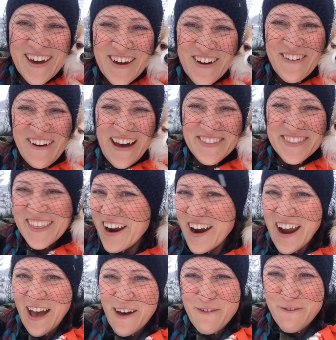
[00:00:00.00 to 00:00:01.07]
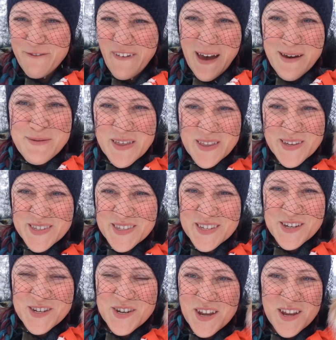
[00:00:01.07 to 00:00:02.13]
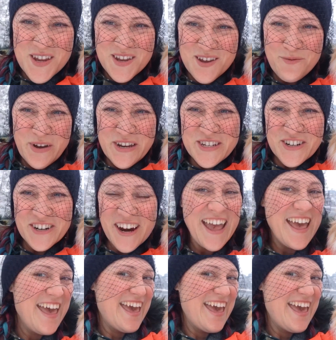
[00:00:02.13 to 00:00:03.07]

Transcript: go out there, have a fabulous winter,